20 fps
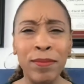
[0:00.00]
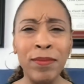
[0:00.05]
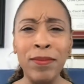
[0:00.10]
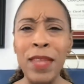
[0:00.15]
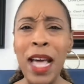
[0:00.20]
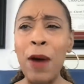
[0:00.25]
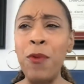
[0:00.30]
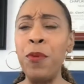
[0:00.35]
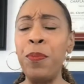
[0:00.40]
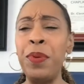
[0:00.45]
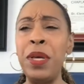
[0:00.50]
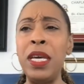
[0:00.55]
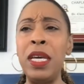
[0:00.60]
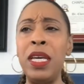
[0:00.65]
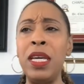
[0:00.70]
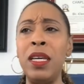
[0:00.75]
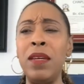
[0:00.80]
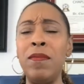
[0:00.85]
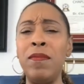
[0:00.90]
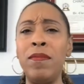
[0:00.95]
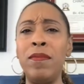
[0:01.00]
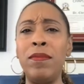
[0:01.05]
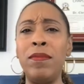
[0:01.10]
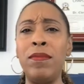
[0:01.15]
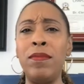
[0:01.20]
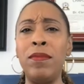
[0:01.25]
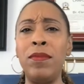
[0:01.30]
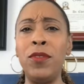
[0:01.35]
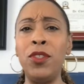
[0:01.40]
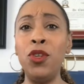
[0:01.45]
That would be,
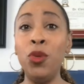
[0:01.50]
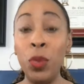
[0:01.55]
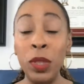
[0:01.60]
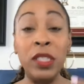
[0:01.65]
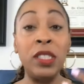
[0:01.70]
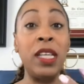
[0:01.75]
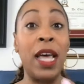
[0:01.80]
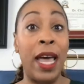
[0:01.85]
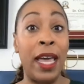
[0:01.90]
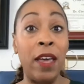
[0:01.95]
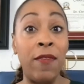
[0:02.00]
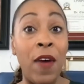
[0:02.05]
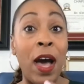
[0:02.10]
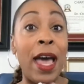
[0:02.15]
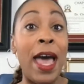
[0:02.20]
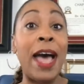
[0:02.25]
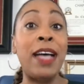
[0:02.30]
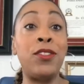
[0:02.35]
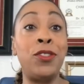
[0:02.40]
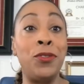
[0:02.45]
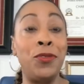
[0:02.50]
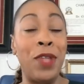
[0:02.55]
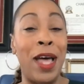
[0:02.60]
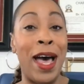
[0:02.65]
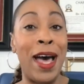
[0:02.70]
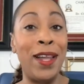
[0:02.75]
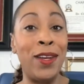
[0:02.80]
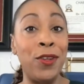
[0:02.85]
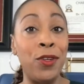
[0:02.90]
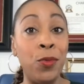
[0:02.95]
you would say, if I asked you
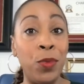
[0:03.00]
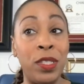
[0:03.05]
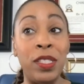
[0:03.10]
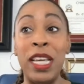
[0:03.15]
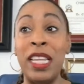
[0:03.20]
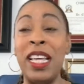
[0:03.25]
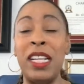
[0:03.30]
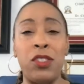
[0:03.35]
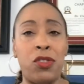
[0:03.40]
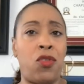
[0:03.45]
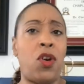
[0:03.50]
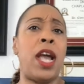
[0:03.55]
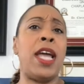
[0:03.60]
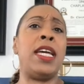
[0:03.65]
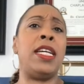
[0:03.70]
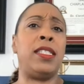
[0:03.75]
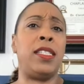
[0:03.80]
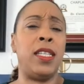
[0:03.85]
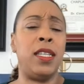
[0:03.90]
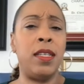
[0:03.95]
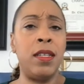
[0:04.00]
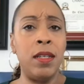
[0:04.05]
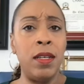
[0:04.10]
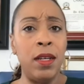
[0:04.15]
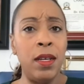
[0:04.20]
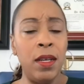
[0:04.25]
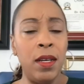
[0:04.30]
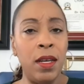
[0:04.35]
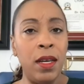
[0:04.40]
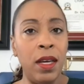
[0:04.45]
that, you would say that's crazy.
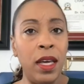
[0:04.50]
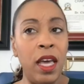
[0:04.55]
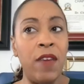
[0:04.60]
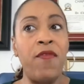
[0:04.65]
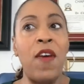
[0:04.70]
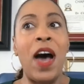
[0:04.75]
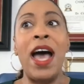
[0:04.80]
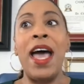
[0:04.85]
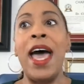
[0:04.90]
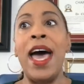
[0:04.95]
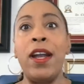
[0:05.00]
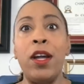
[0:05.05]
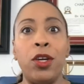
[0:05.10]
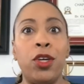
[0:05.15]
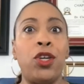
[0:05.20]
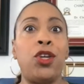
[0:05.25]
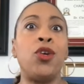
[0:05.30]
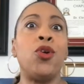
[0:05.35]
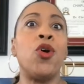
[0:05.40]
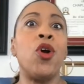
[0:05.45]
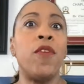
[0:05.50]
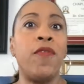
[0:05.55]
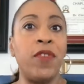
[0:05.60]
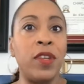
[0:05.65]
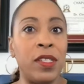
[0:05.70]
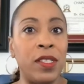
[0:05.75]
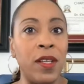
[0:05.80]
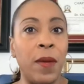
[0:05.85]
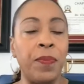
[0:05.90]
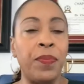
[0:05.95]
If I had a cure for
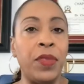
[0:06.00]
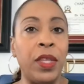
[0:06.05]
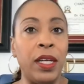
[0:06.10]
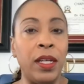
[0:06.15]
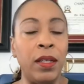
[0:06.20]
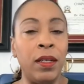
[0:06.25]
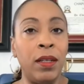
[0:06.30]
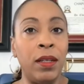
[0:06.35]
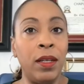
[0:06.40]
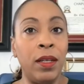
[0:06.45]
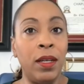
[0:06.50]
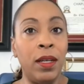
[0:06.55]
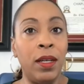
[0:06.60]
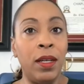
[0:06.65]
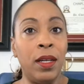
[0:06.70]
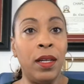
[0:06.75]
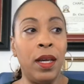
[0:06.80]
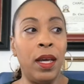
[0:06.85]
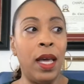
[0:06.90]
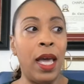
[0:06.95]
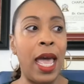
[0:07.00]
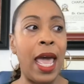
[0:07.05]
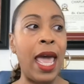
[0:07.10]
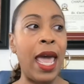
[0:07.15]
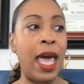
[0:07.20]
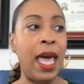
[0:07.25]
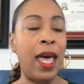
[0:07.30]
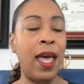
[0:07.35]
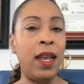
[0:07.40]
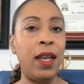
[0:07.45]
something,
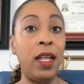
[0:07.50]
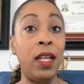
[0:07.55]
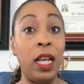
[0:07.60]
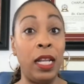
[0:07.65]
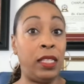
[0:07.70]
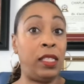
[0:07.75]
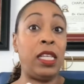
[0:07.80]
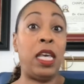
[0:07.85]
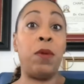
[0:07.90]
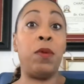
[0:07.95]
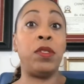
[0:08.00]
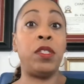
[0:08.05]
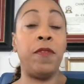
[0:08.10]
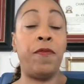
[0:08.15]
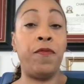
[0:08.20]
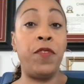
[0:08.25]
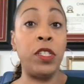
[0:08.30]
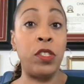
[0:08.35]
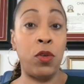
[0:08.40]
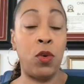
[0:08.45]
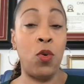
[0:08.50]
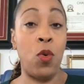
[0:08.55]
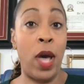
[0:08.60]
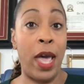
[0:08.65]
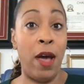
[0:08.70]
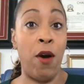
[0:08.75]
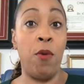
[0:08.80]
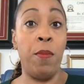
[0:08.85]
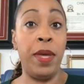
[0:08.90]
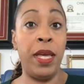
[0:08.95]
and let's say it was a physical
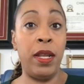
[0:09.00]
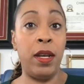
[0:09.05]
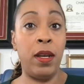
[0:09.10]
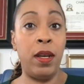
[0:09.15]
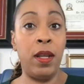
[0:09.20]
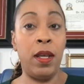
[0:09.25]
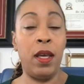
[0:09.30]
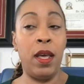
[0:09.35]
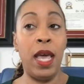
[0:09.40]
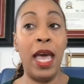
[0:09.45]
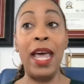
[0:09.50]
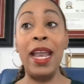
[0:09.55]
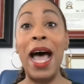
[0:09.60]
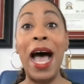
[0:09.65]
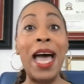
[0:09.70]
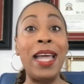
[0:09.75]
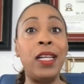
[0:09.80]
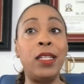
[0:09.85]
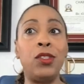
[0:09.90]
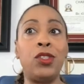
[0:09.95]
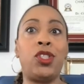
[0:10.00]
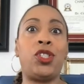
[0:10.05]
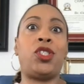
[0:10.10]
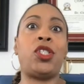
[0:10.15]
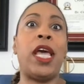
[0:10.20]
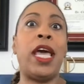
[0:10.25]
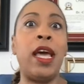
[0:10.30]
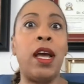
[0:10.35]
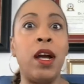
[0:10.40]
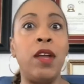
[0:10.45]
ailment, and I didn't
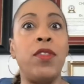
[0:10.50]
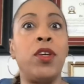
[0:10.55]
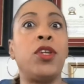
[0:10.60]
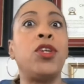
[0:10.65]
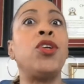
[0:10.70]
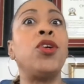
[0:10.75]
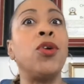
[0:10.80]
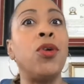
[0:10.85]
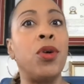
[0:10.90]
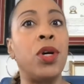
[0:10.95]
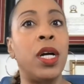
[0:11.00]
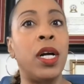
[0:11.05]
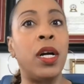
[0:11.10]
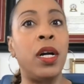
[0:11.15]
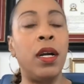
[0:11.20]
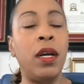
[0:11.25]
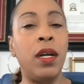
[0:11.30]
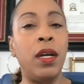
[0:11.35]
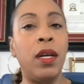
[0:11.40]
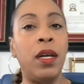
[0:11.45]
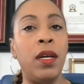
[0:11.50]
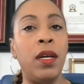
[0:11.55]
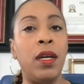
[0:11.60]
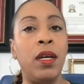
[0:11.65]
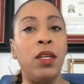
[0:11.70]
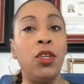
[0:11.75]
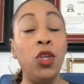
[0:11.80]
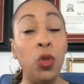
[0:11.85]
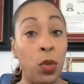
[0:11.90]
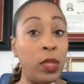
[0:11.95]
share the cure,
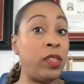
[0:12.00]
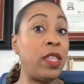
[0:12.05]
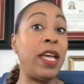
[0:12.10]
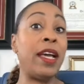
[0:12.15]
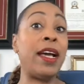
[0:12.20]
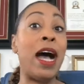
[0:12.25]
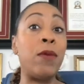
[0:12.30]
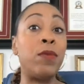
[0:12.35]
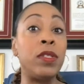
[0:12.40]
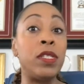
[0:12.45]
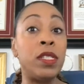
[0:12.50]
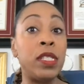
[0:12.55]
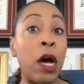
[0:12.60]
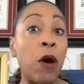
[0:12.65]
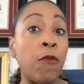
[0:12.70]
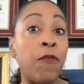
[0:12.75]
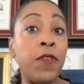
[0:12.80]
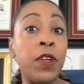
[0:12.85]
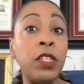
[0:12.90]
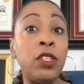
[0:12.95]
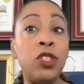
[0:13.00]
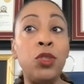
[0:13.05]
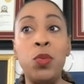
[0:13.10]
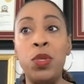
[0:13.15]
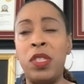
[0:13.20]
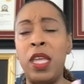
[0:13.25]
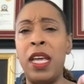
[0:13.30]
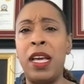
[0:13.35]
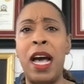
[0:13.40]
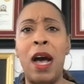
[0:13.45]
you would think I was selfish. You
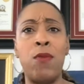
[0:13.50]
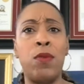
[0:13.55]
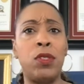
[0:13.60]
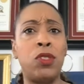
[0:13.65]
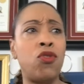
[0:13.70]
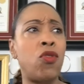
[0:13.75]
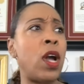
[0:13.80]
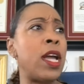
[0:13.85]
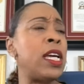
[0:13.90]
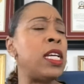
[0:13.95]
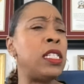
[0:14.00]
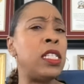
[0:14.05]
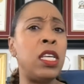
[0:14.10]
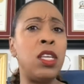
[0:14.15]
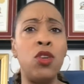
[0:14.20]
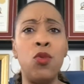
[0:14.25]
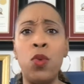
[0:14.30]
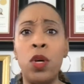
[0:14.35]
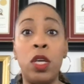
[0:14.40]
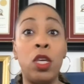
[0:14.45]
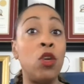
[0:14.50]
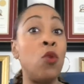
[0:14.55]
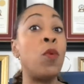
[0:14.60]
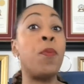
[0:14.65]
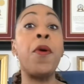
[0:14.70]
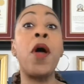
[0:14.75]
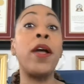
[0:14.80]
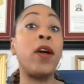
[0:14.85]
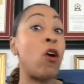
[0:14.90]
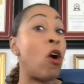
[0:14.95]
would think I was crazy. You would
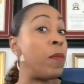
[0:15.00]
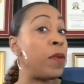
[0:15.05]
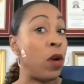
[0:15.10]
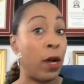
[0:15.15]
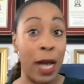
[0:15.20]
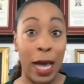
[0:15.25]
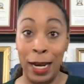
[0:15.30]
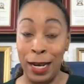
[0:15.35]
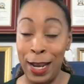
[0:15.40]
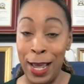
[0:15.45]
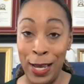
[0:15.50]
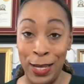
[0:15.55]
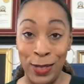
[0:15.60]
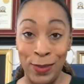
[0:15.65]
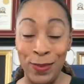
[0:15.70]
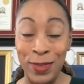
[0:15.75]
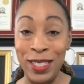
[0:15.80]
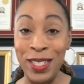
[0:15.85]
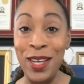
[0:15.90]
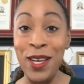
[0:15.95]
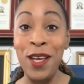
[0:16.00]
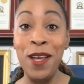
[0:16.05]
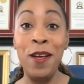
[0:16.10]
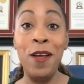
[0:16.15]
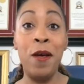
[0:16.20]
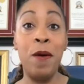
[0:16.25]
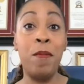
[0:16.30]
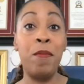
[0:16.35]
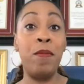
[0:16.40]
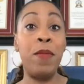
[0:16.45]
probably call me all kind of names.
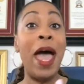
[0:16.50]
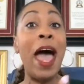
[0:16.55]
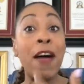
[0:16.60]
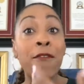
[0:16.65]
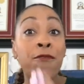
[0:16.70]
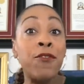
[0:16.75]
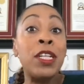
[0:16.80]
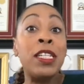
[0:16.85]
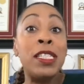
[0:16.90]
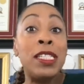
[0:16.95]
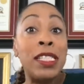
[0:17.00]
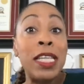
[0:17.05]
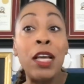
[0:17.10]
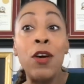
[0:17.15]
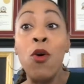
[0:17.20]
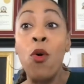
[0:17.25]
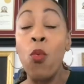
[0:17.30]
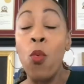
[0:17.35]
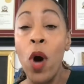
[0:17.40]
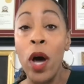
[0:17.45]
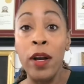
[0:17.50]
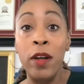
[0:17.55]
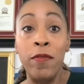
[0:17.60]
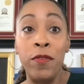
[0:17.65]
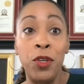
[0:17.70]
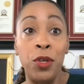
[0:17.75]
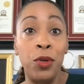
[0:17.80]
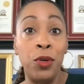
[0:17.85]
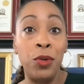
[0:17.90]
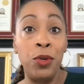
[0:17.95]
Every single one of
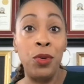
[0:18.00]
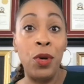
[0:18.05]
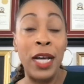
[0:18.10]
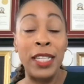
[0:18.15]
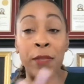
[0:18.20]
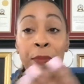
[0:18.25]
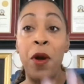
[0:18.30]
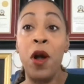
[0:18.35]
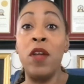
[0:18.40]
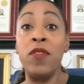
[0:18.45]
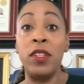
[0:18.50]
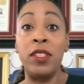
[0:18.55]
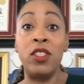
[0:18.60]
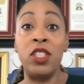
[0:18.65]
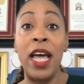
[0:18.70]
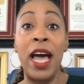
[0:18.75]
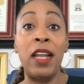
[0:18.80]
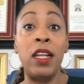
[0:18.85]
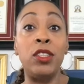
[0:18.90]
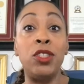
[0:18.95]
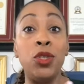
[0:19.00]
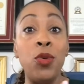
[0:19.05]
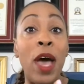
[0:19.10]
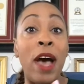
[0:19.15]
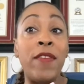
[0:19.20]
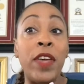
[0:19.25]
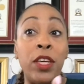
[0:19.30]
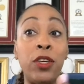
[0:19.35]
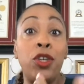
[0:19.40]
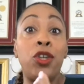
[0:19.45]
you, as a part of this challenge, you
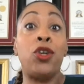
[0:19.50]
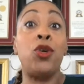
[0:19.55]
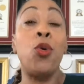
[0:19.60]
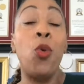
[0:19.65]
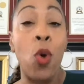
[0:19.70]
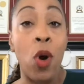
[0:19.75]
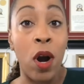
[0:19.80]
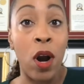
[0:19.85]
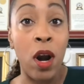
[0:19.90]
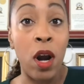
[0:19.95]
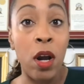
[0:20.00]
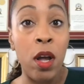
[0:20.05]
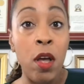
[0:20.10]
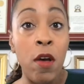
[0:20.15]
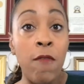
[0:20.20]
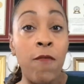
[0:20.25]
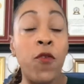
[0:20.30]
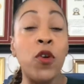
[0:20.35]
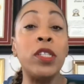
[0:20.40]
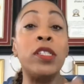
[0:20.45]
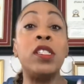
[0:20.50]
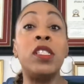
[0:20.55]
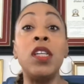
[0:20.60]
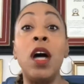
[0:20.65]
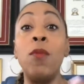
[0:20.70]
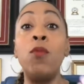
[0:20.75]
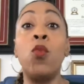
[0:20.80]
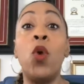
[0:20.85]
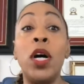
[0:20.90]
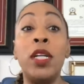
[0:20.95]
have a cure for
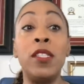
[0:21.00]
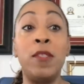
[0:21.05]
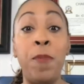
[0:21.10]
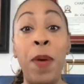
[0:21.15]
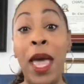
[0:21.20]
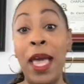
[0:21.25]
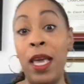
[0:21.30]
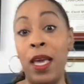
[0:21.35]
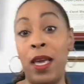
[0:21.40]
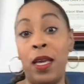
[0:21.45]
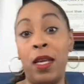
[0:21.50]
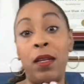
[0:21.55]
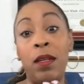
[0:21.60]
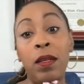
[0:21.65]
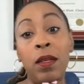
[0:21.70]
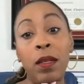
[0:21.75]
someone's pain.